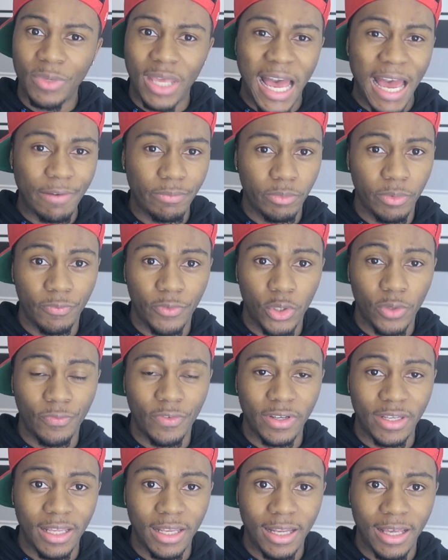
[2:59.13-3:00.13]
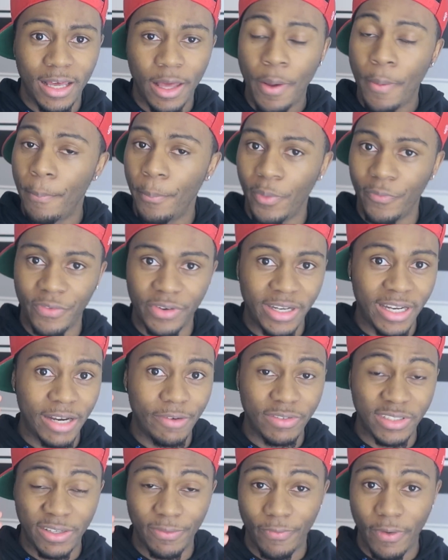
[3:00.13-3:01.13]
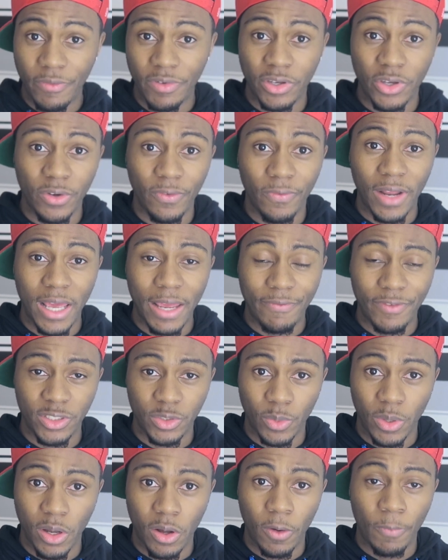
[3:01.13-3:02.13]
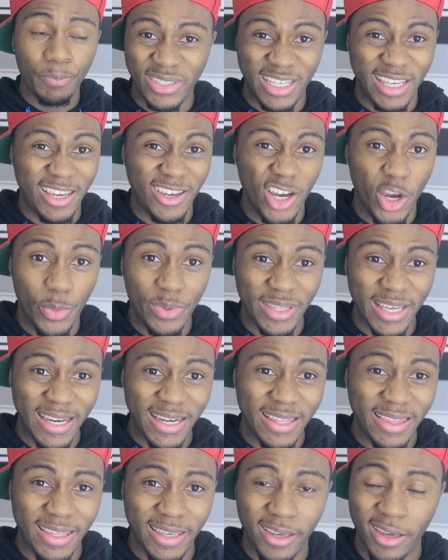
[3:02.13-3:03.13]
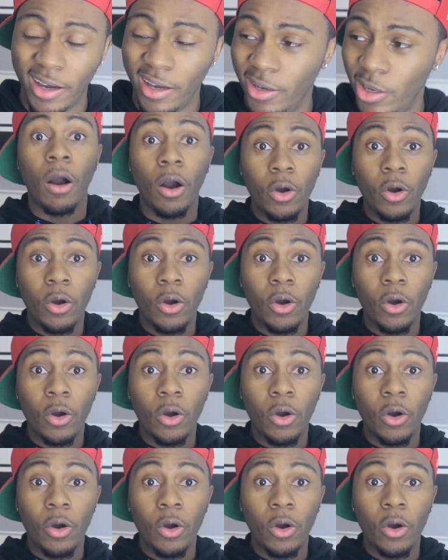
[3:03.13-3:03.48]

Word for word: I haven't reviewed vanilla, but vanilla is a very flavour as well because it can go with anything.